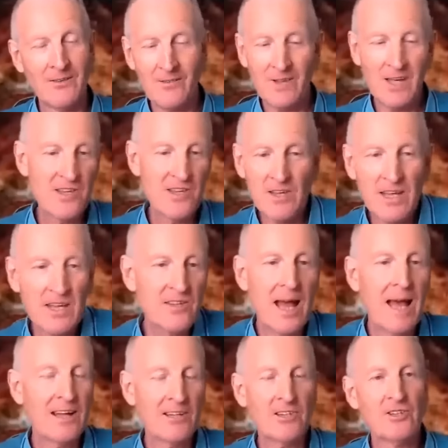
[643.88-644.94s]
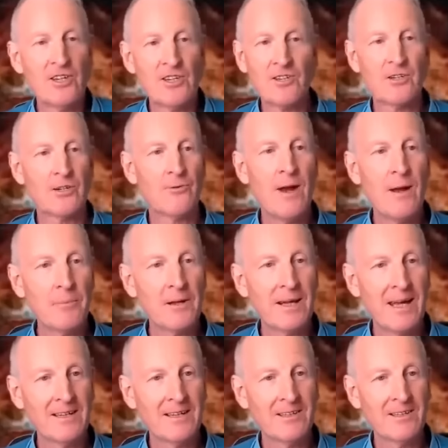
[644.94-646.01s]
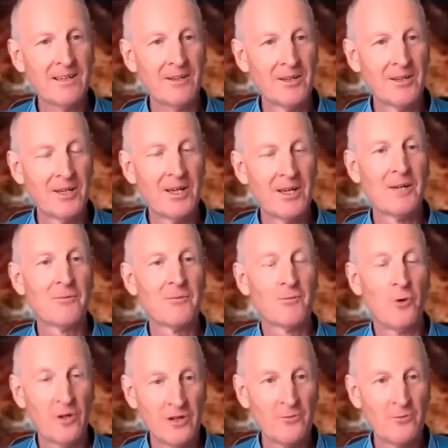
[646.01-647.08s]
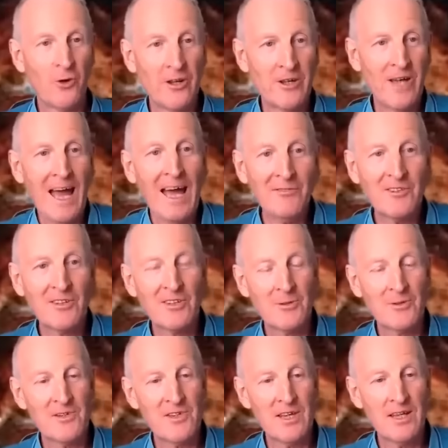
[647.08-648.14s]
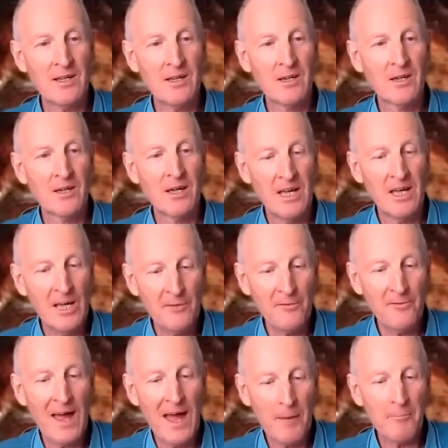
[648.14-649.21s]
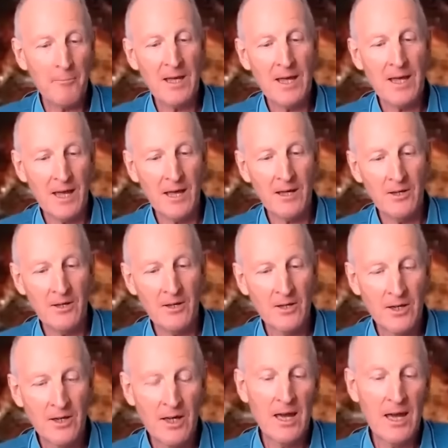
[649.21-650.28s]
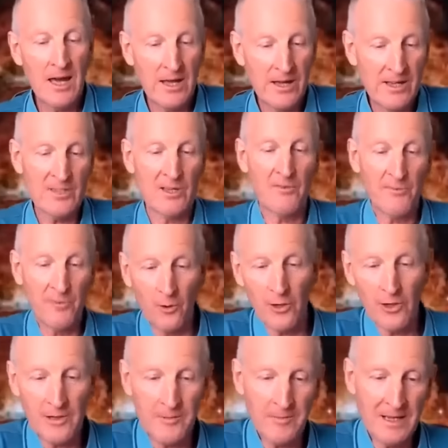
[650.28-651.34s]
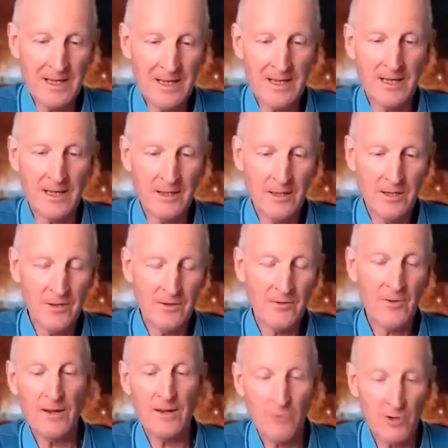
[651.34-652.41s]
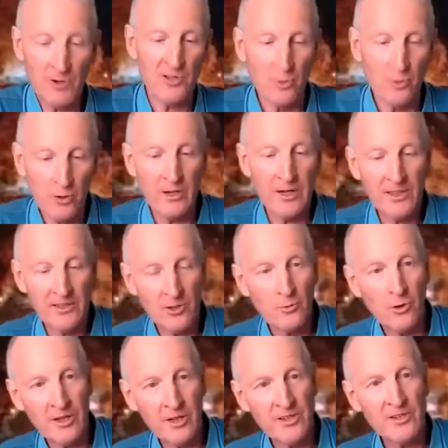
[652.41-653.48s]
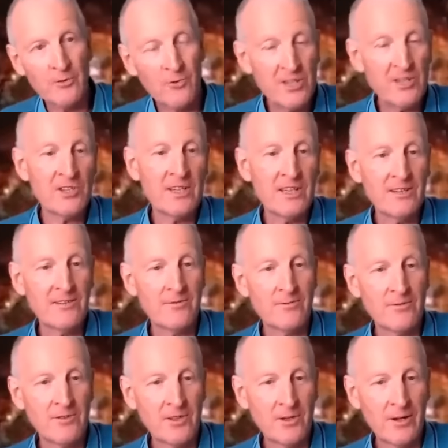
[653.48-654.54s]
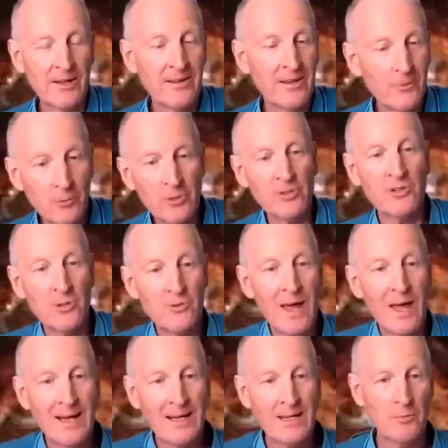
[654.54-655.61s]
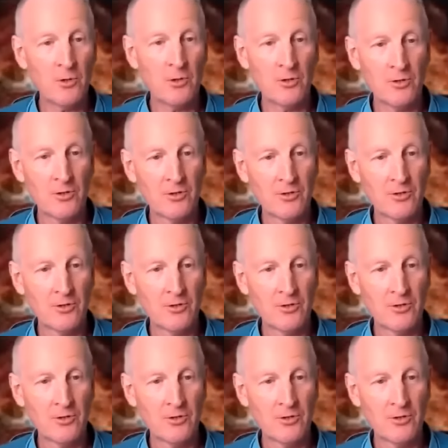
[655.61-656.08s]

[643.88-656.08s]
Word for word: is is actually just going to replicate it. What what you have to do is see if that being is a fallen being, then restore it to what it's originally doing, and they wouldn't do that anymore.